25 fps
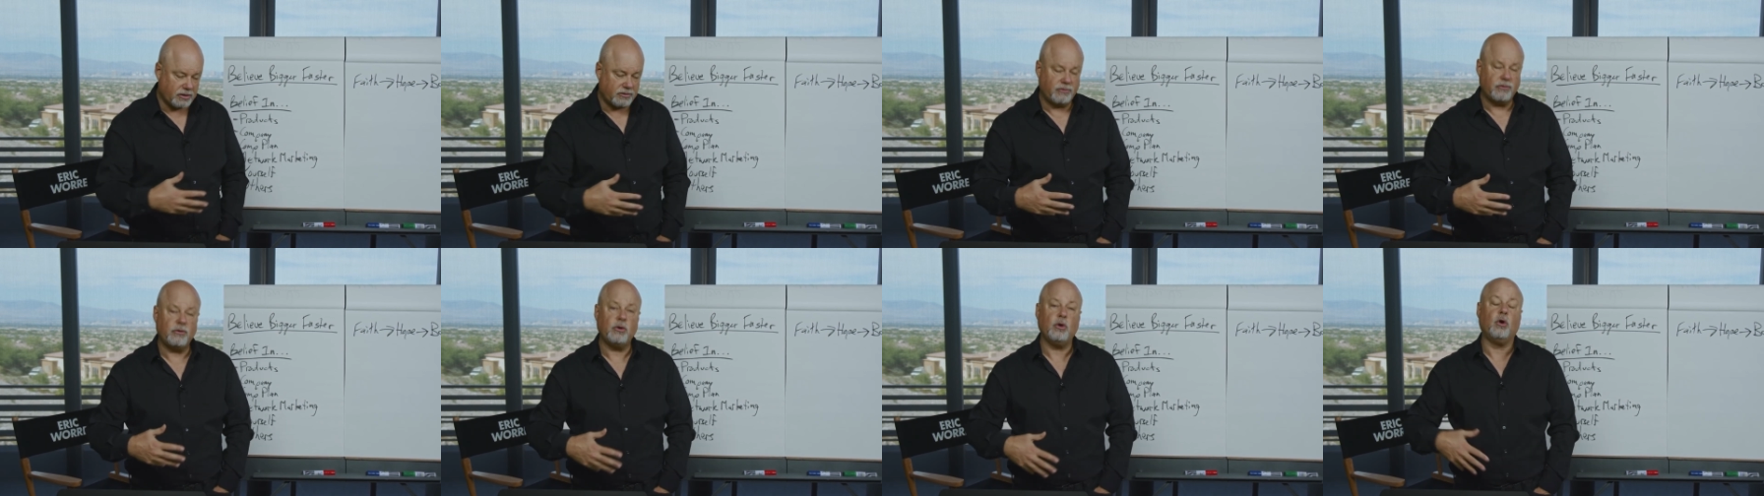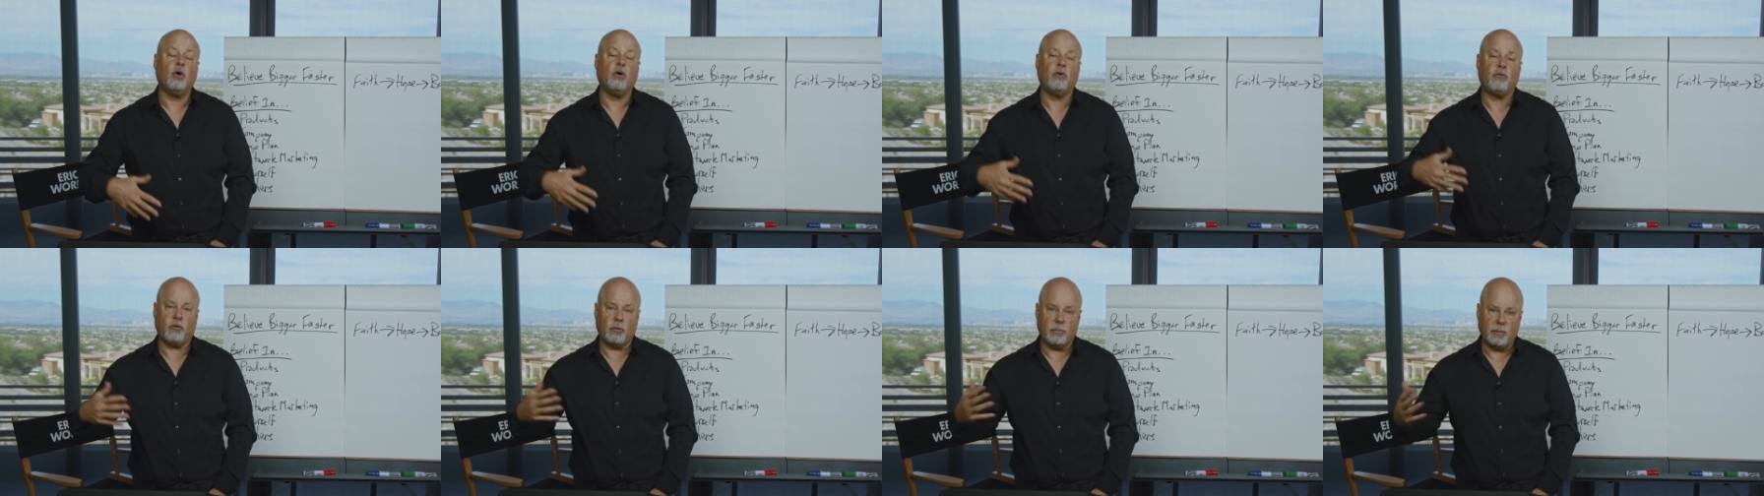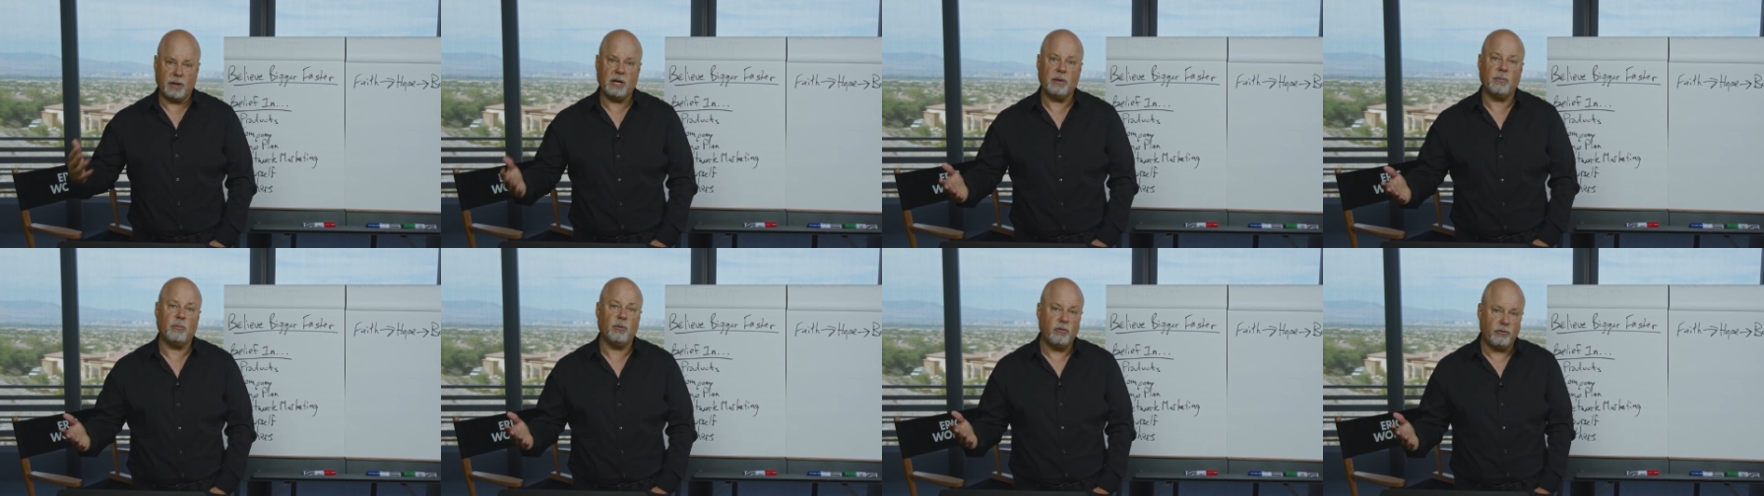fuel for me
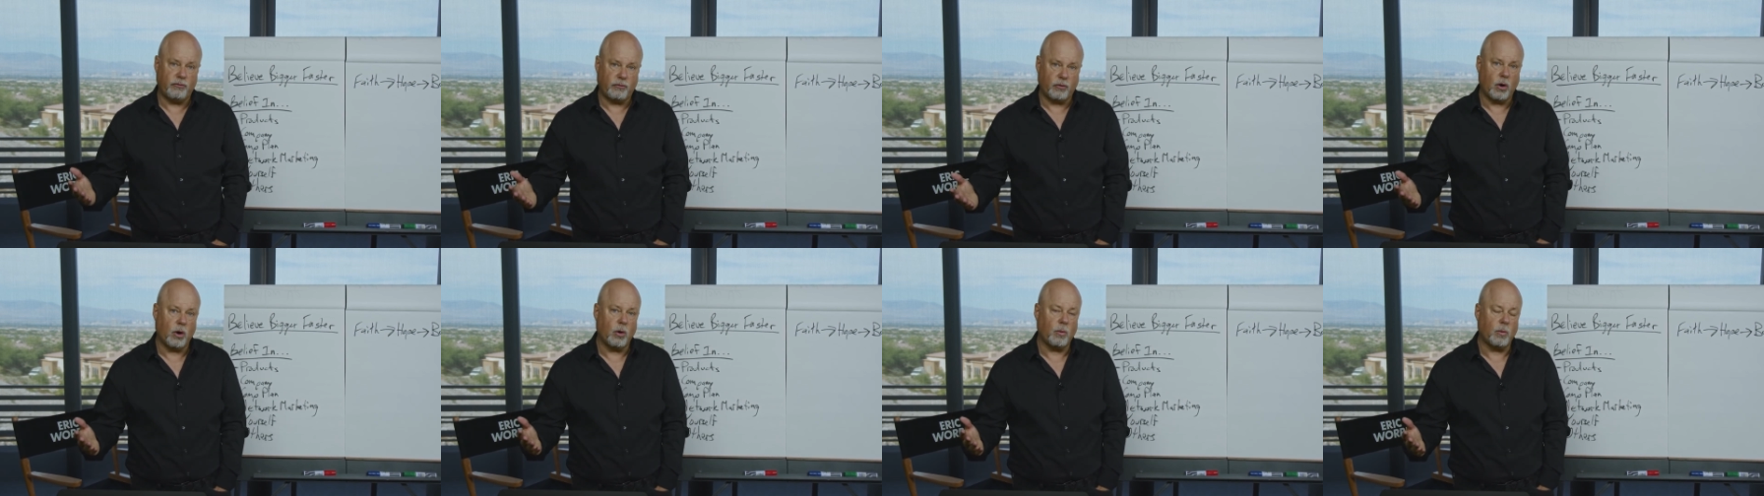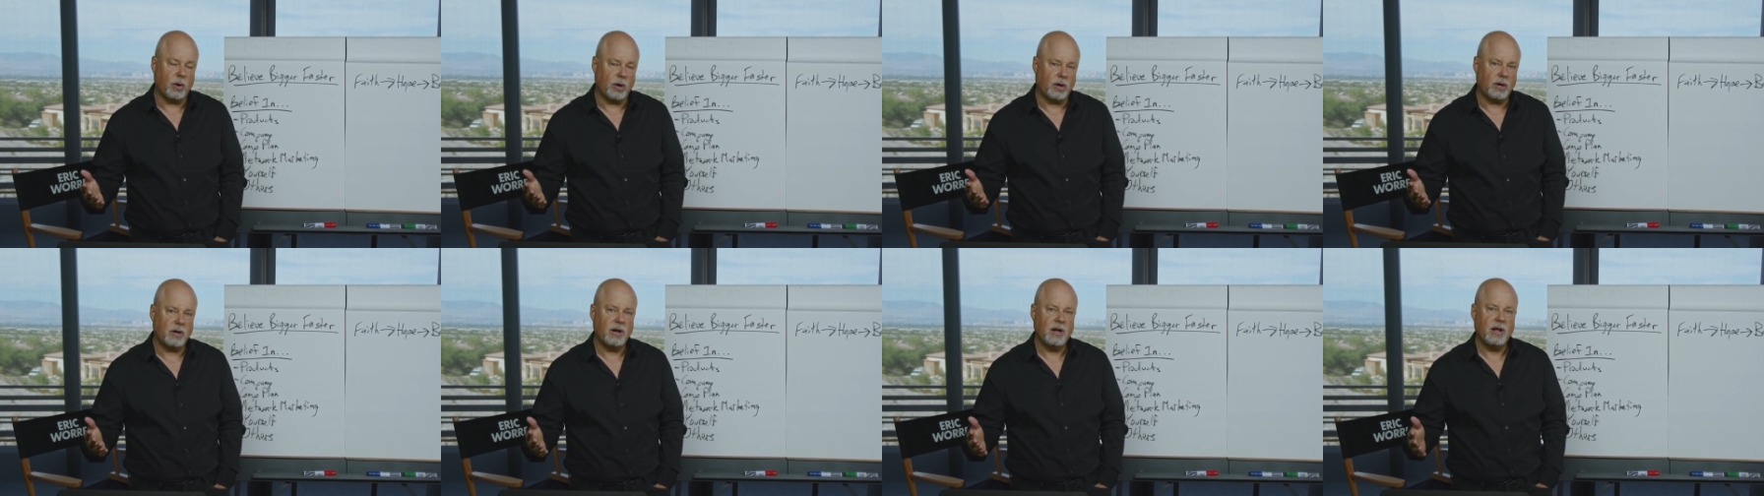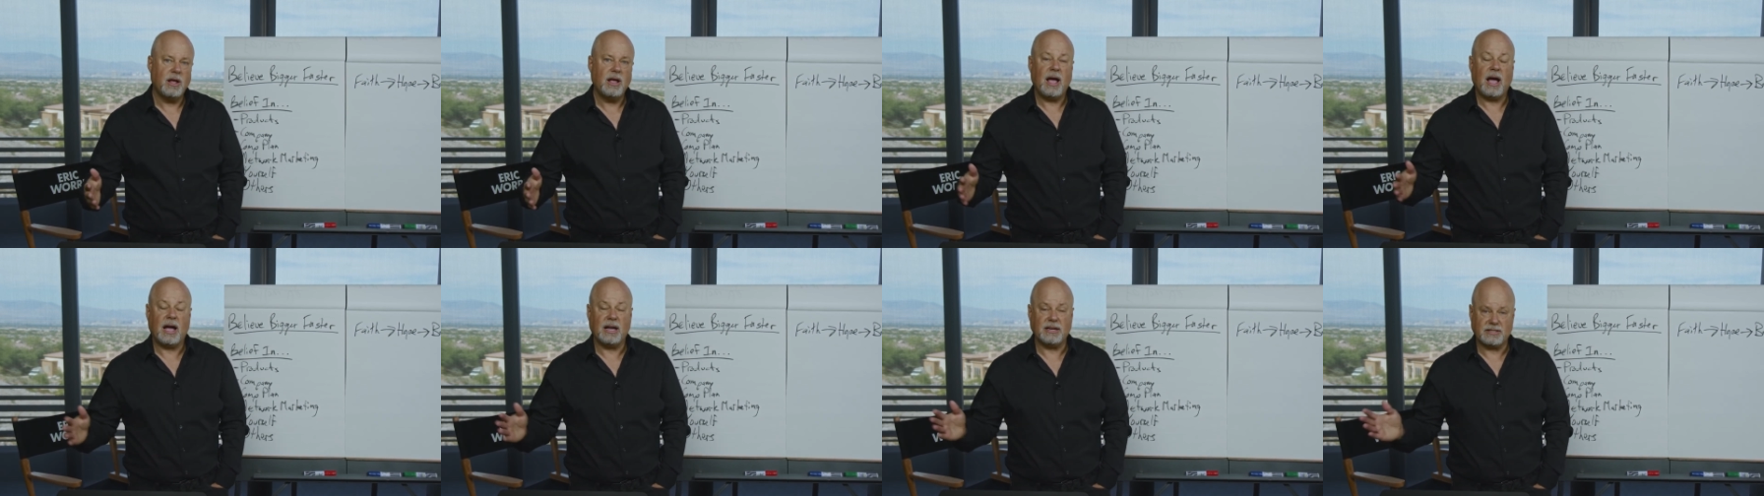to move forward,
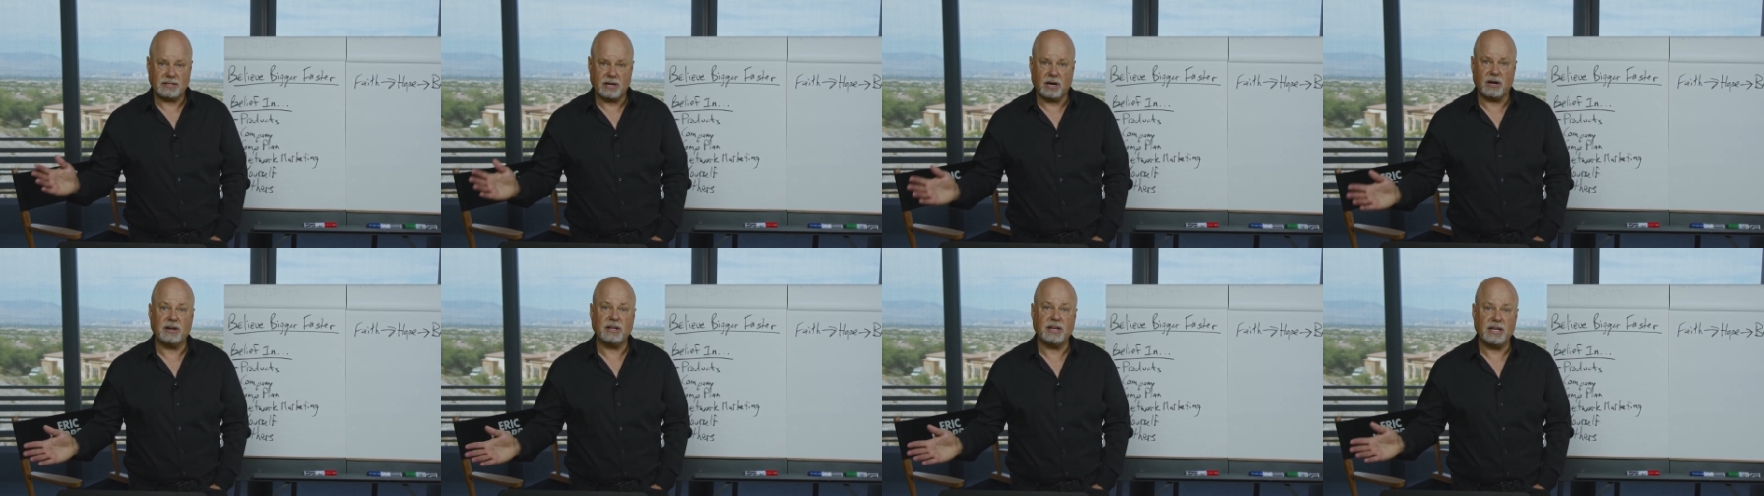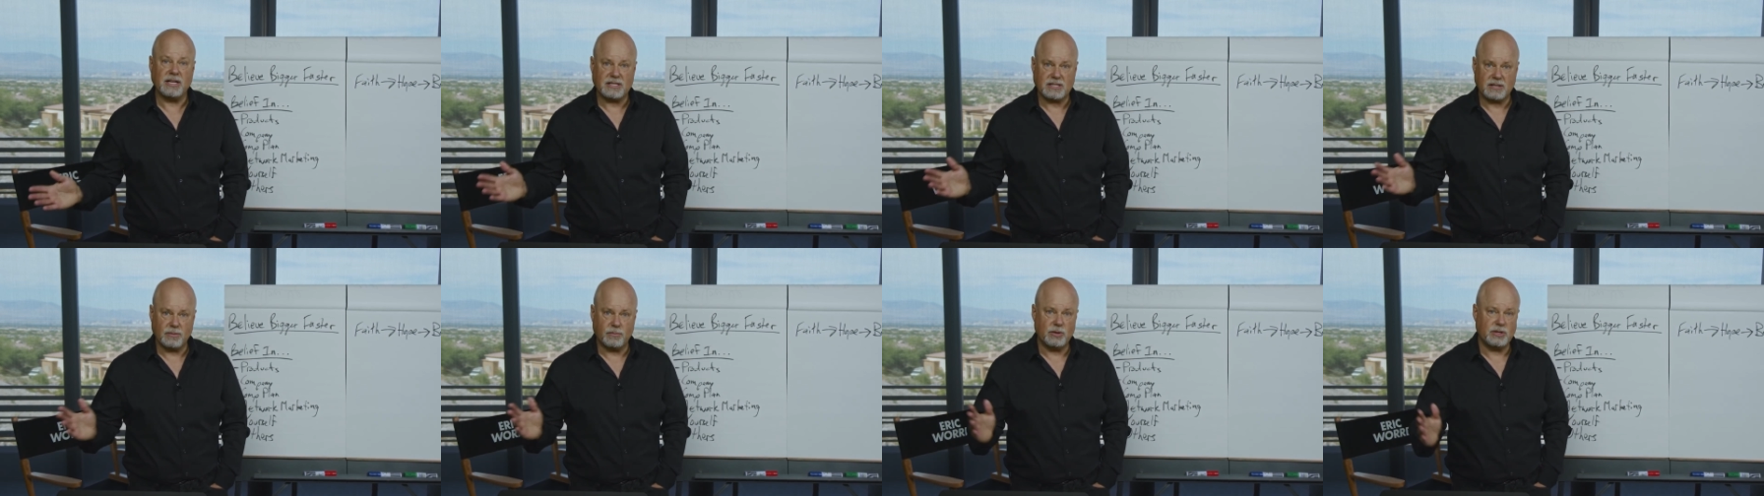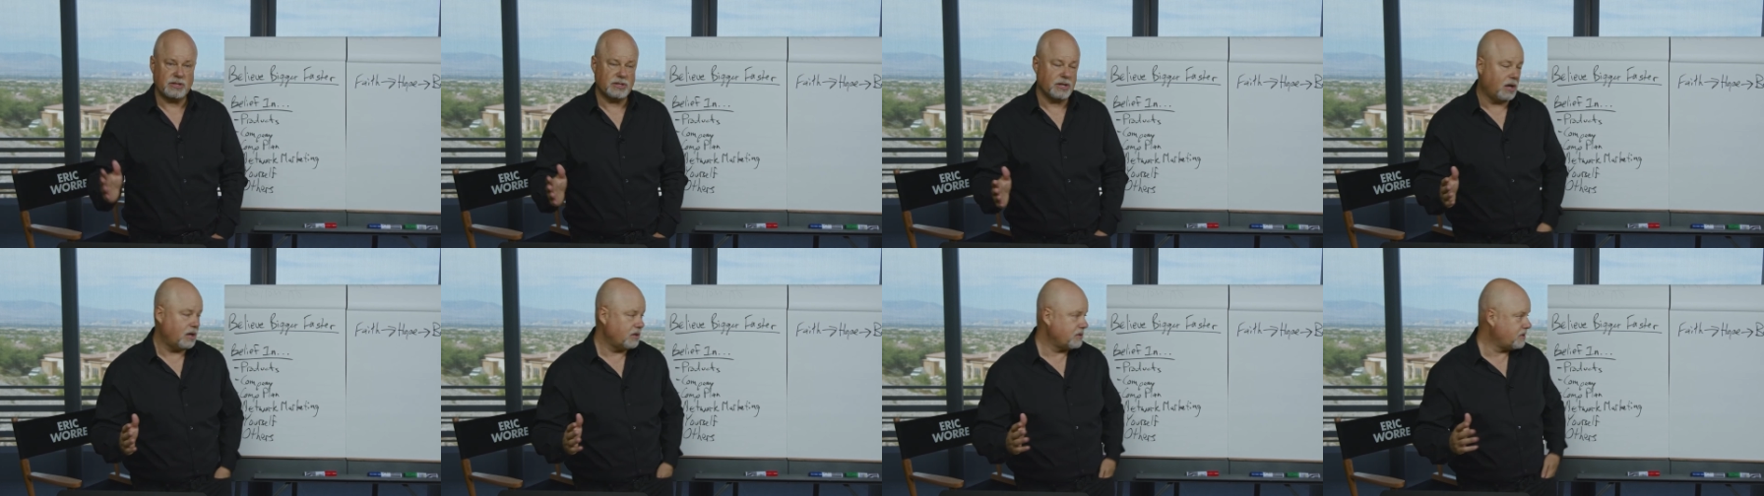I started to get some
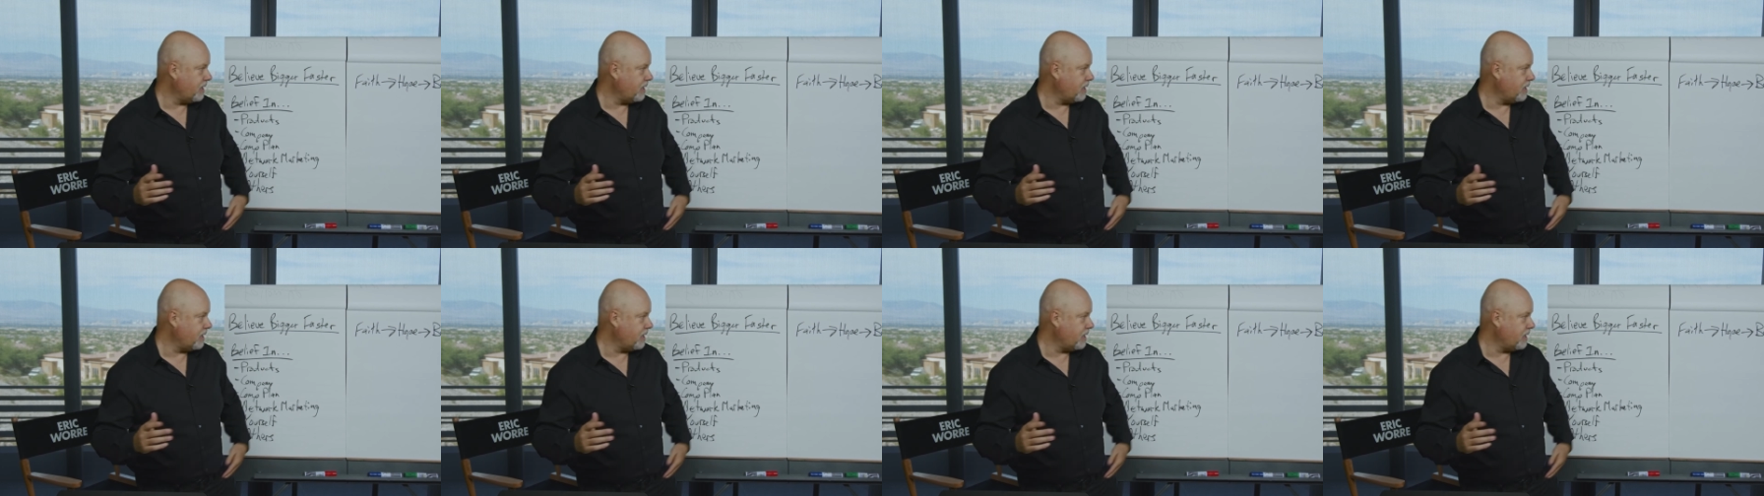results.